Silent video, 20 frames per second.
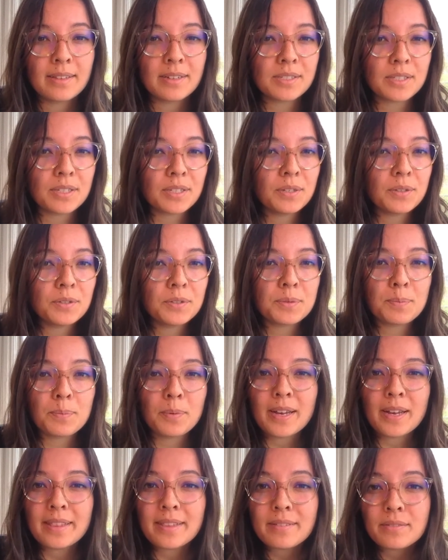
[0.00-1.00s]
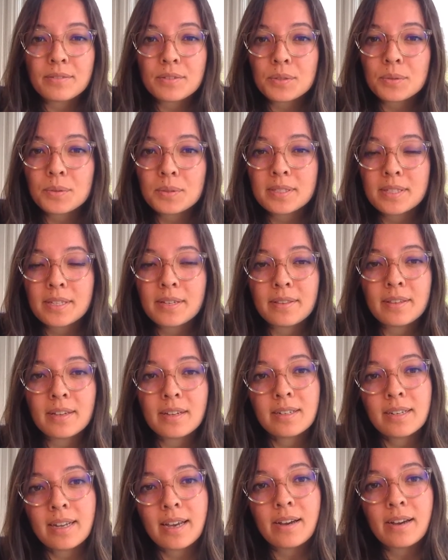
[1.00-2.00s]
There's a huge breadth of tools out
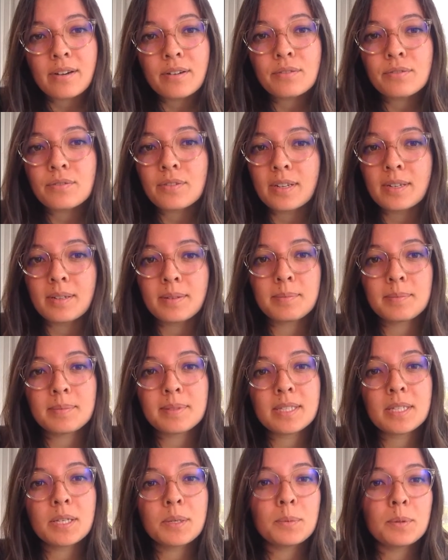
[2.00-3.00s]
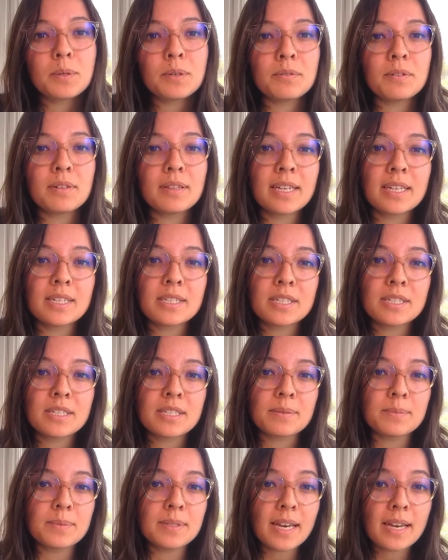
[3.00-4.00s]
there now, from SQL
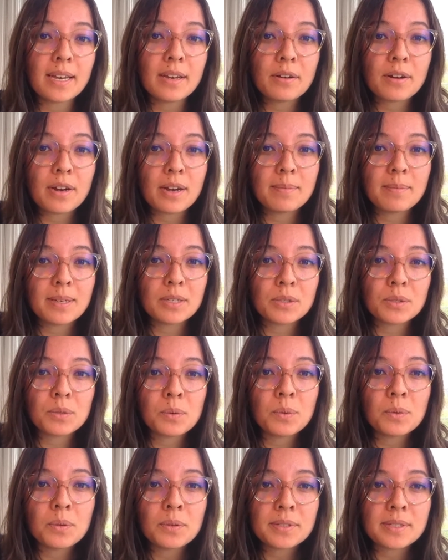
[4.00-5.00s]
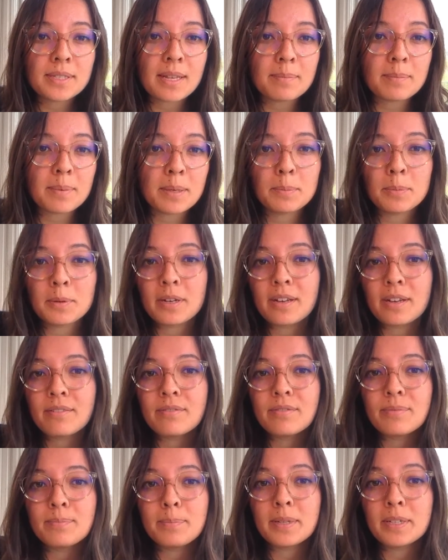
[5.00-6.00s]
relationship diagramming tools that people
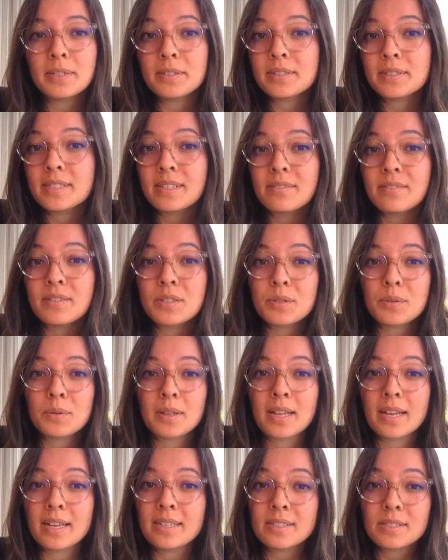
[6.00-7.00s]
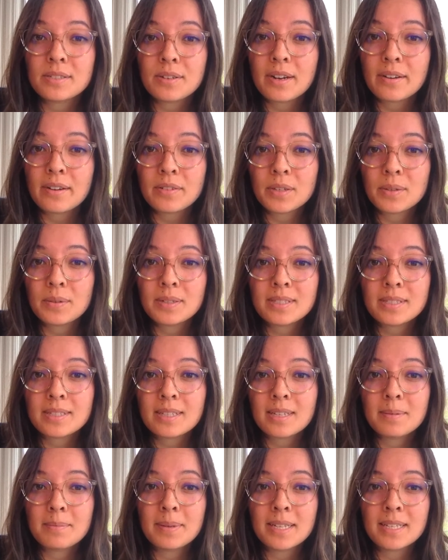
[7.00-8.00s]
have built to visualize GraphQL
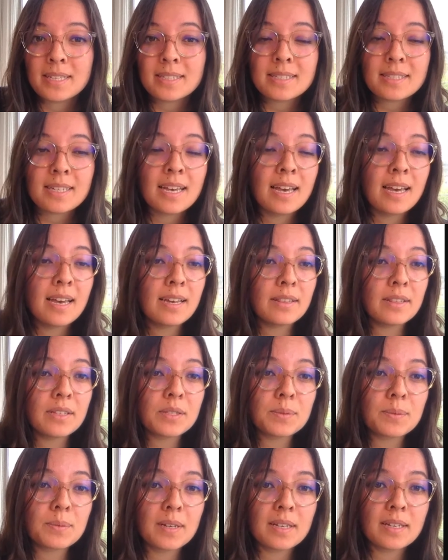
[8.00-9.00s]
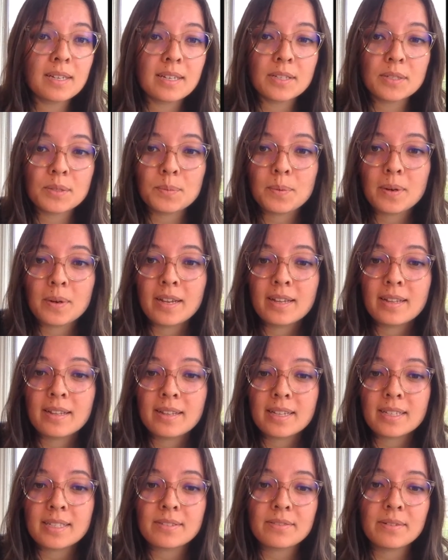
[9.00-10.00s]
schemas. This one is
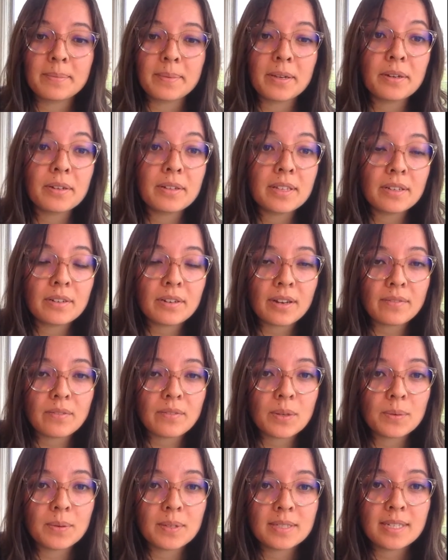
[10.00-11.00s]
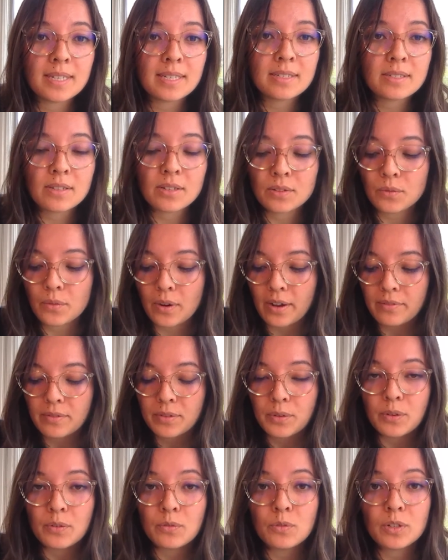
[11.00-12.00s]
one that's from the early GraphQL days called
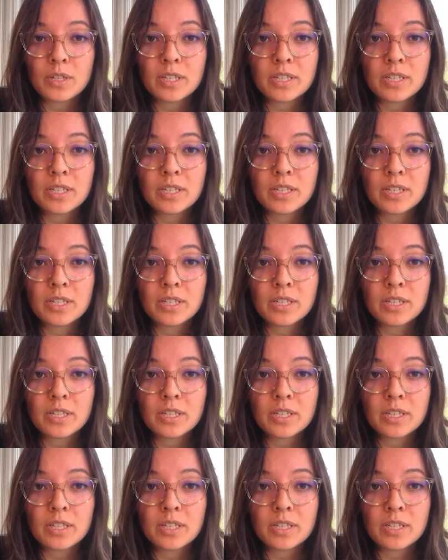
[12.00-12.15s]
GraphQL